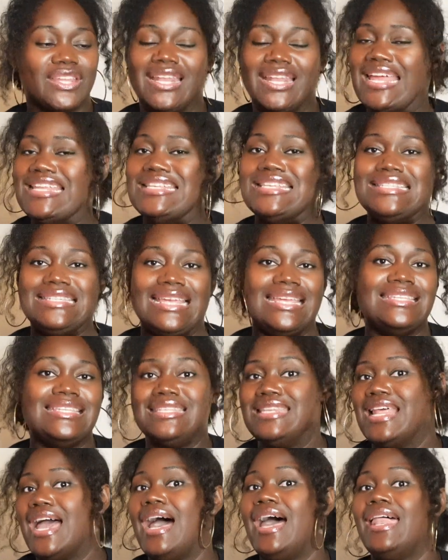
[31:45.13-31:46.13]
and I did
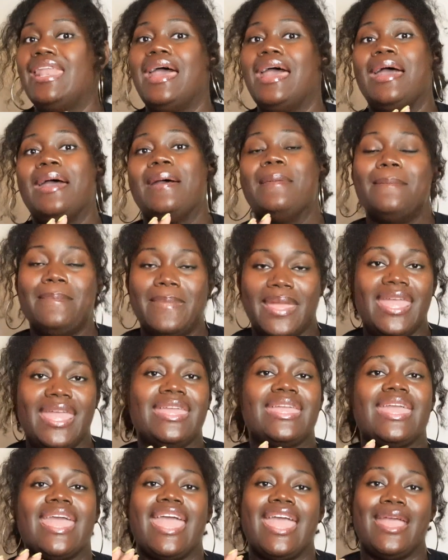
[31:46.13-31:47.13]
not
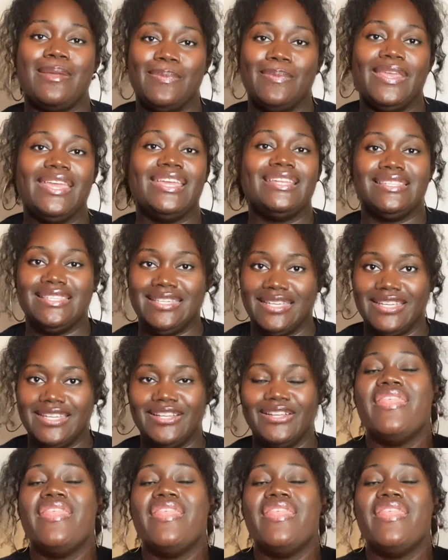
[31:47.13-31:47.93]
make a big deal.